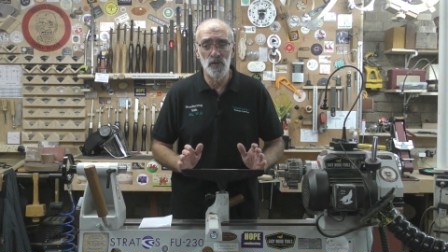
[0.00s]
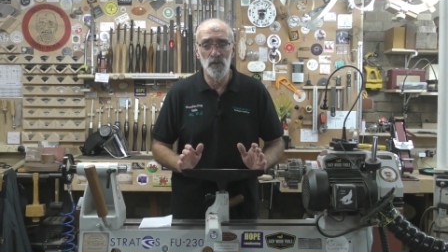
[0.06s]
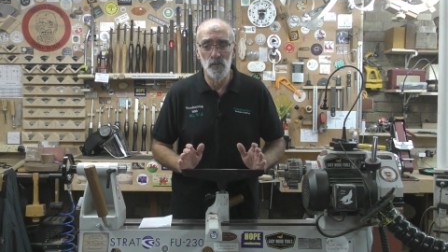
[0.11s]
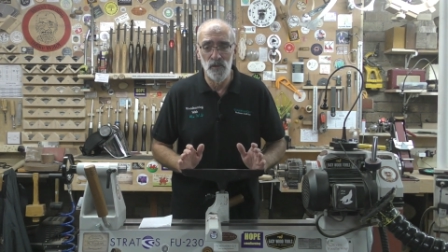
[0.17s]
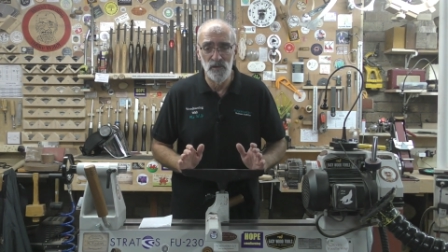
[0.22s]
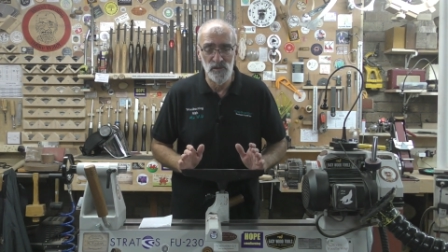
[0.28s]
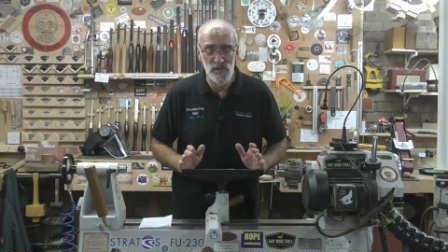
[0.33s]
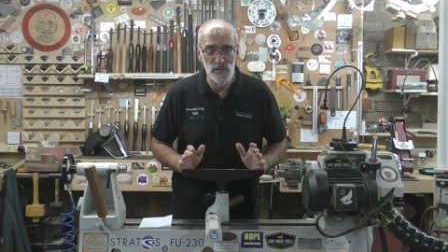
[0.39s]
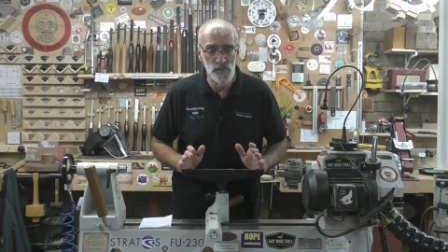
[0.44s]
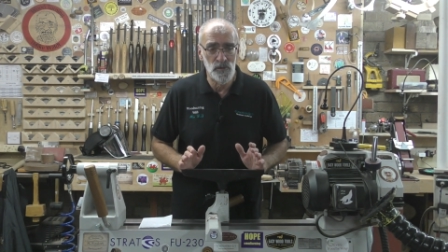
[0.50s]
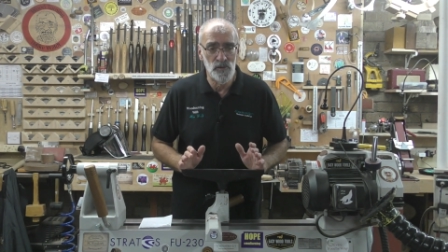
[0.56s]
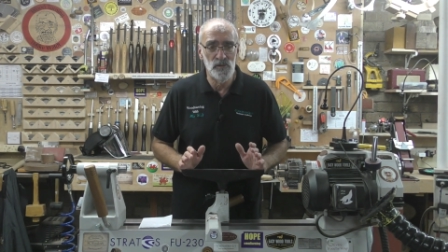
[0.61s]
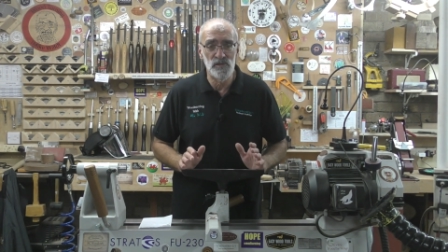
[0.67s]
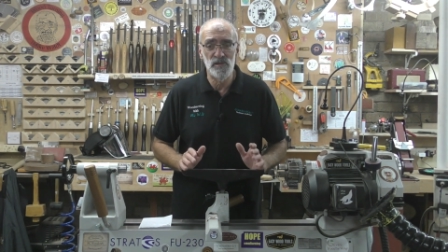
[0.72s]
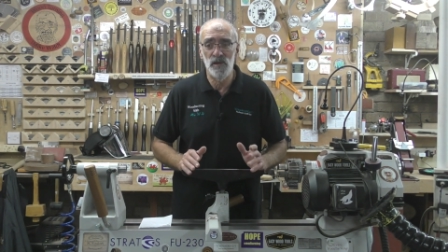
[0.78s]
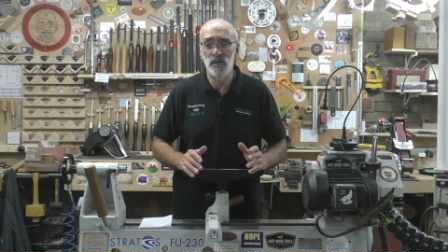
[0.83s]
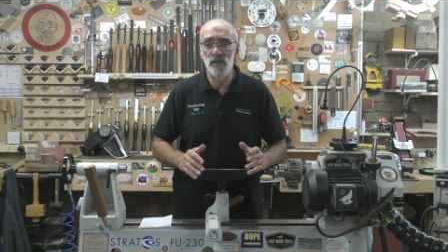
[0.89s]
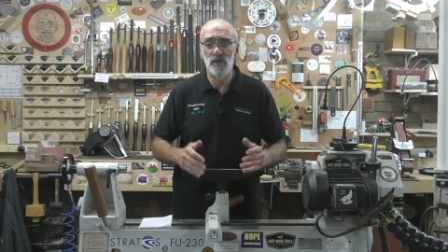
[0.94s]
comments
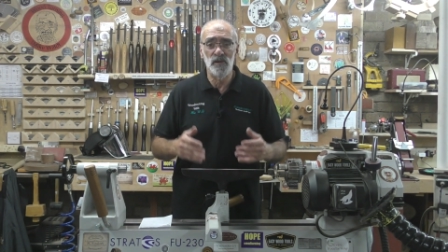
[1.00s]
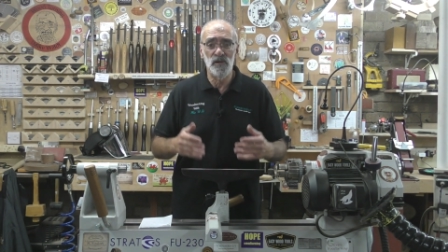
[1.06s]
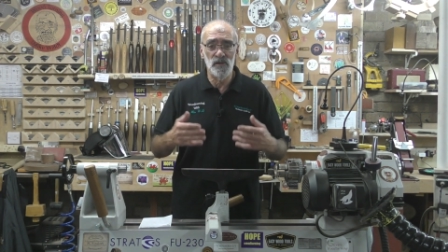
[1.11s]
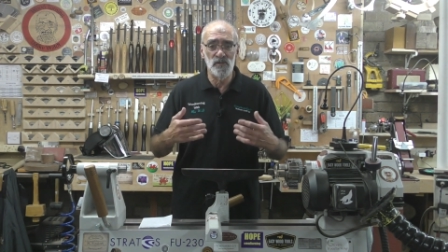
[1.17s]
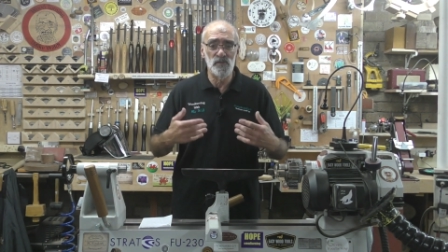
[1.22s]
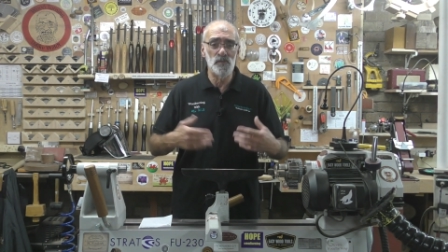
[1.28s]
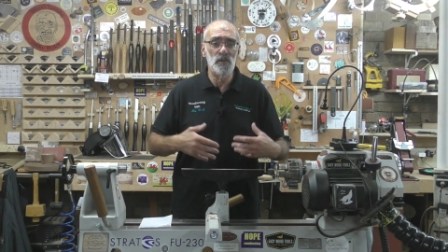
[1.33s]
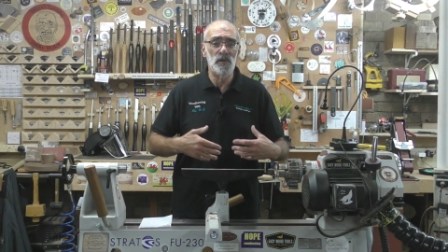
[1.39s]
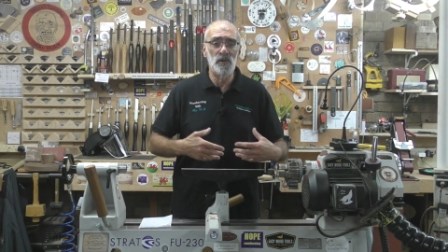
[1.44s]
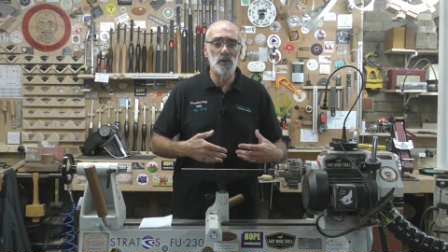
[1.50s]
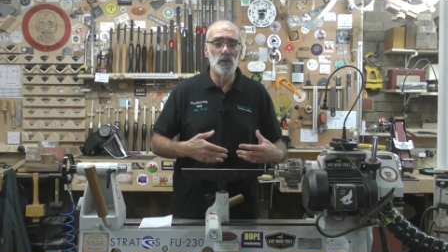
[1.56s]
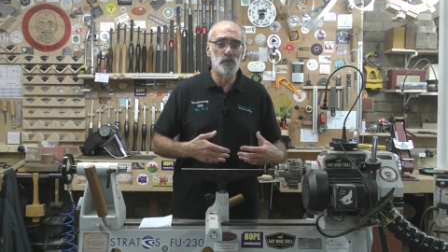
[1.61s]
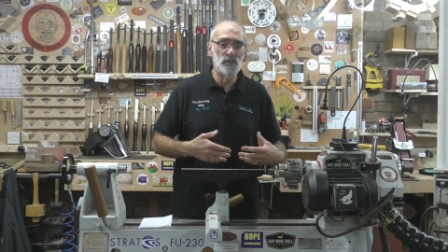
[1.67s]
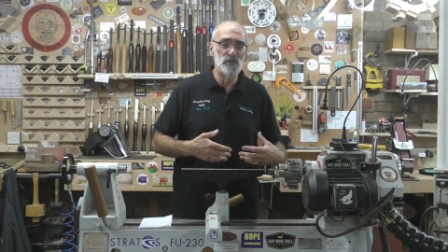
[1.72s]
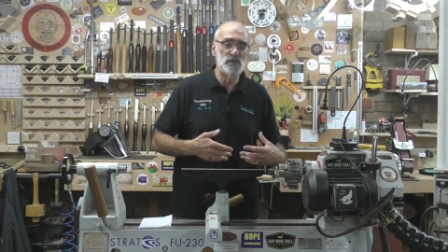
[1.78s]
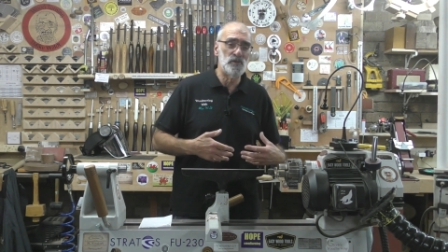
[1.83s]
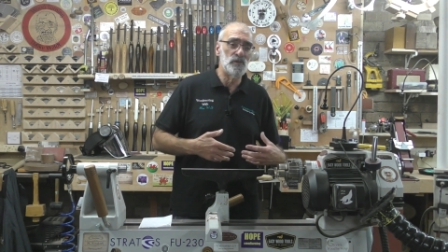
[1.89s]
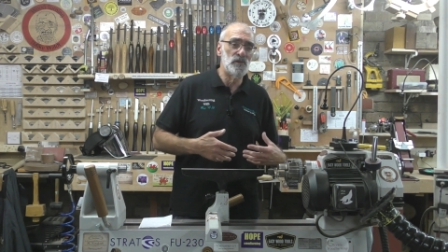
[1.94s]
because then it gives me an
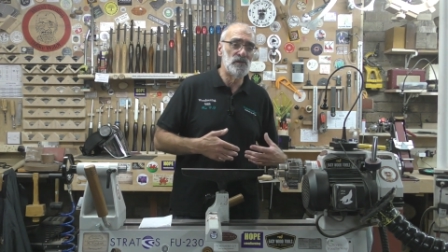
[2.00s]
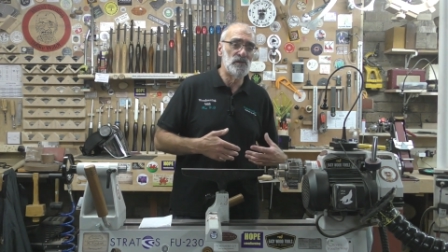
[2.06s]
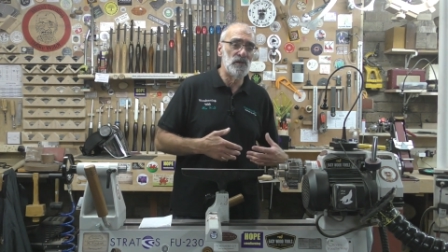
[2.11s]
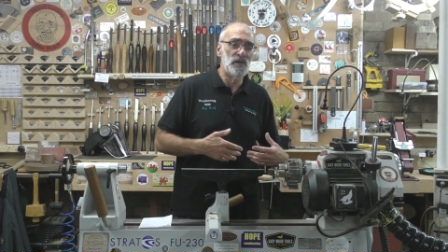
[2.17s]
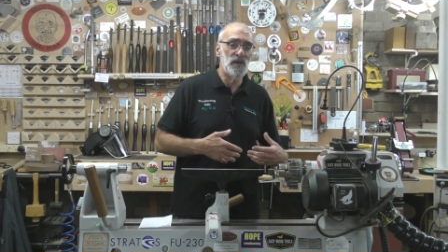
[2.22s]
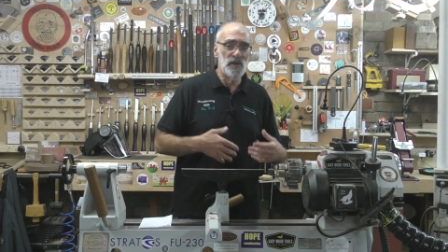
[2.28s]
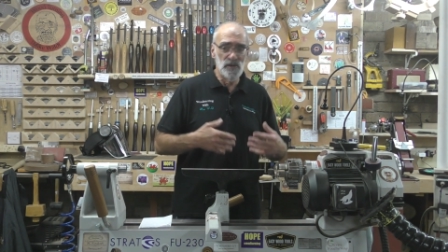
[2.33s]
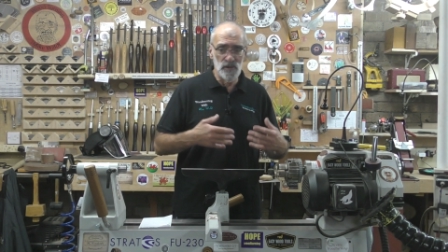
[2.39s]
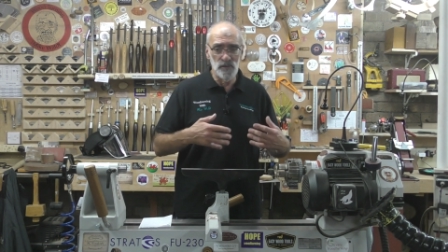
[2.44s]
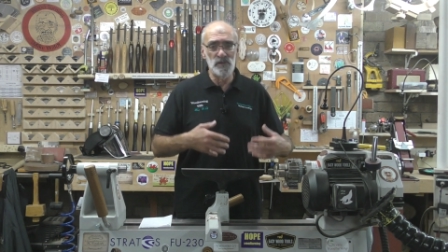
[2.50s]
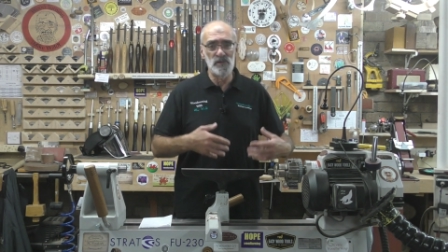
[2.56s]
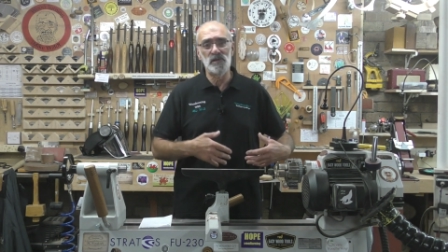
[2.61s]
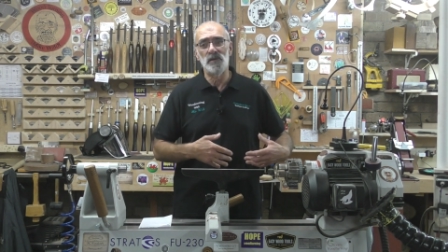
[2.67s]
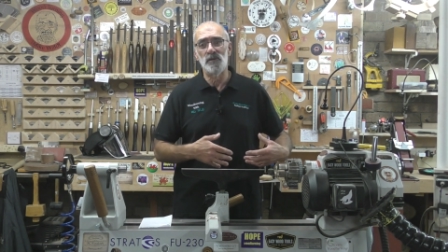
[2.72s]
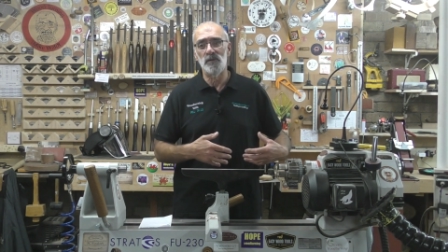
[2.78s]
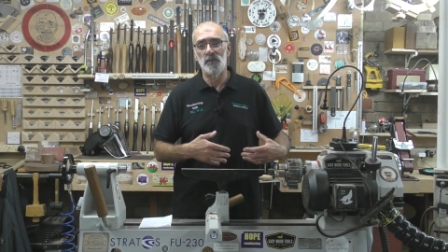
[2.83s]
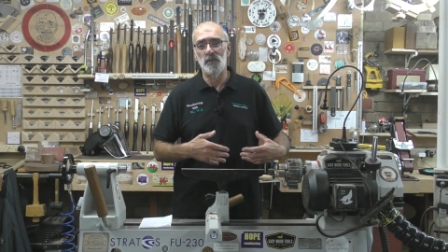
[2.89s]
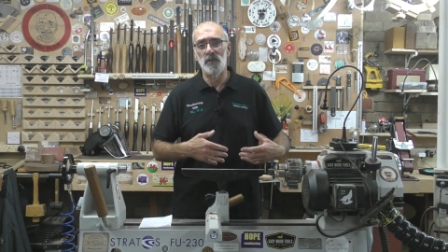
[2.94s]
opportunity and
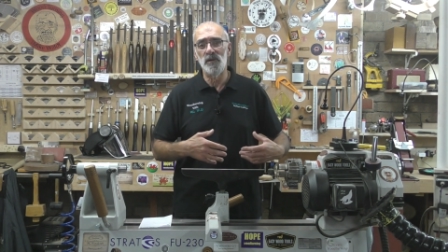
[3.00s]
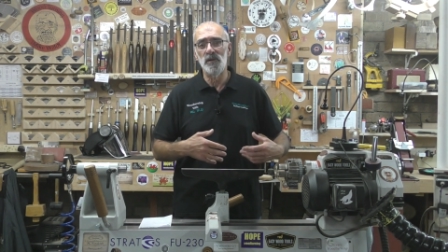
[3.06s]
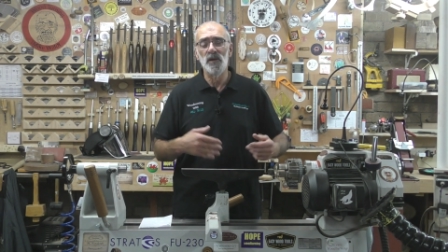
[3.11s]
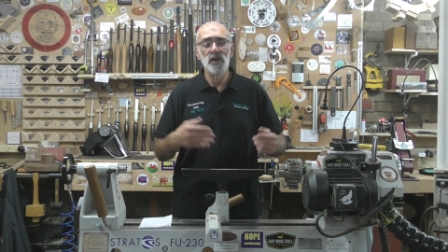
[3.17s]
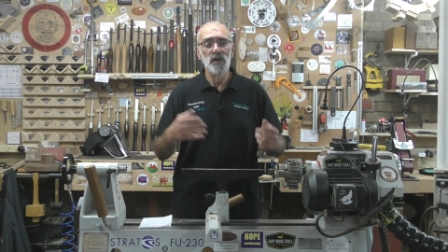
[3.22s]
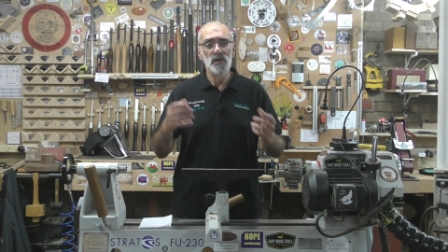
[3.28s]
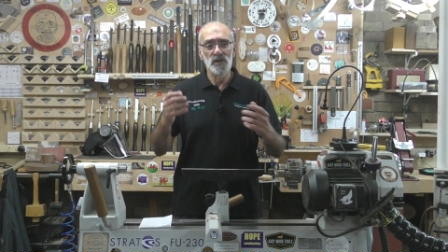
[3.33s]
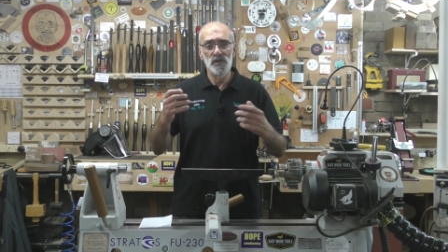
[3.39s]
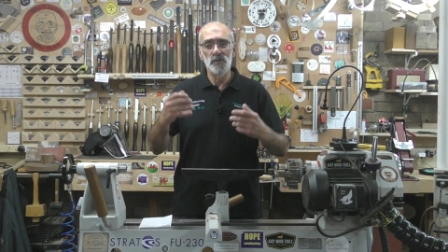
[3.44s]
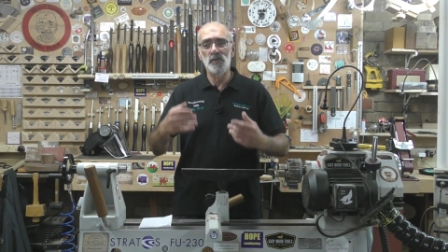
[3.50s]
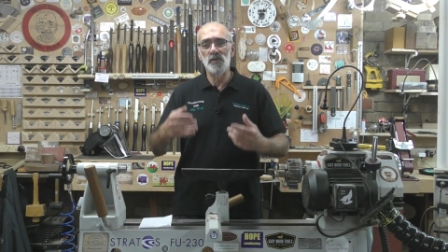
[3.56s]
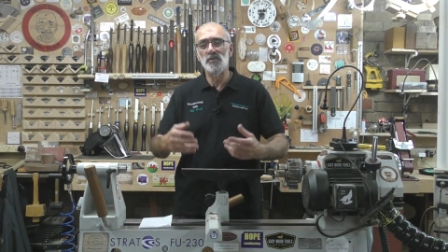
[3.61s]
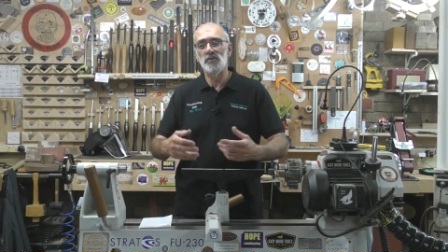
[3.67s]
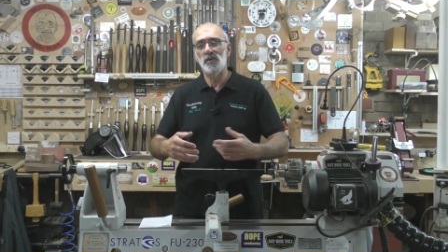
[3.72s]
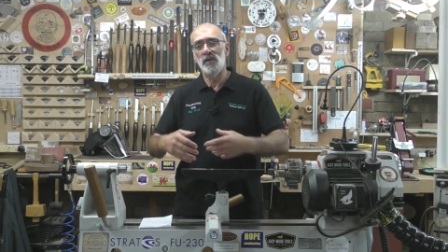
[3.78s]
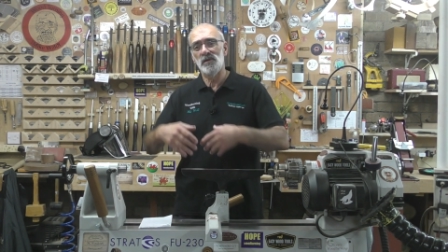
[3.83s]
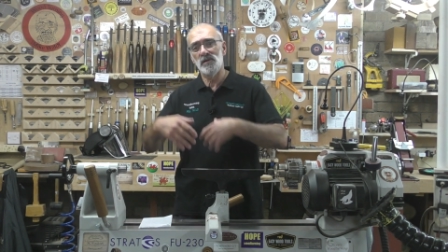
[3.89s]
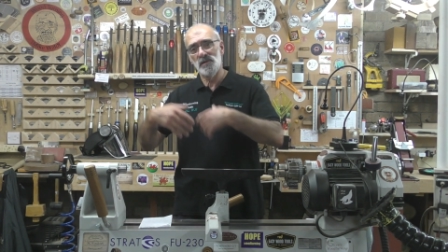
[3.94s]
others like me to
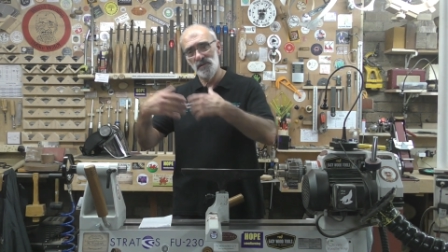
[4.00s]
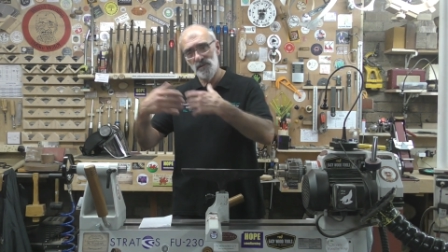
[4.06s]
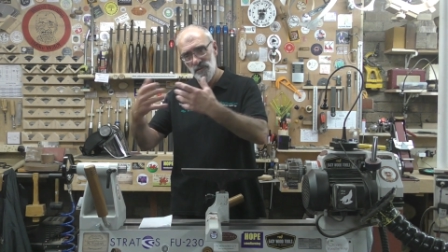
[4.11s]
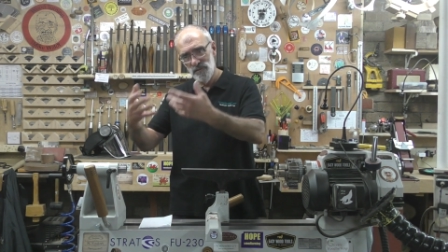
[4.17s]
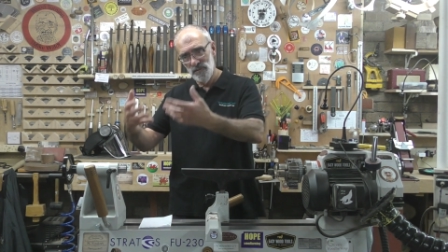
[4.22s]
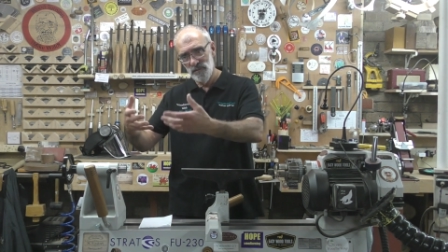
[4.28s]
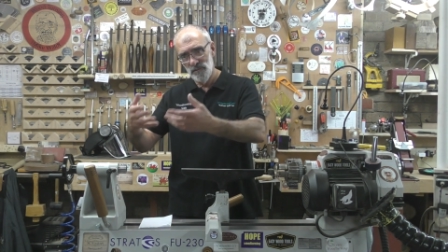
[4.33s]
address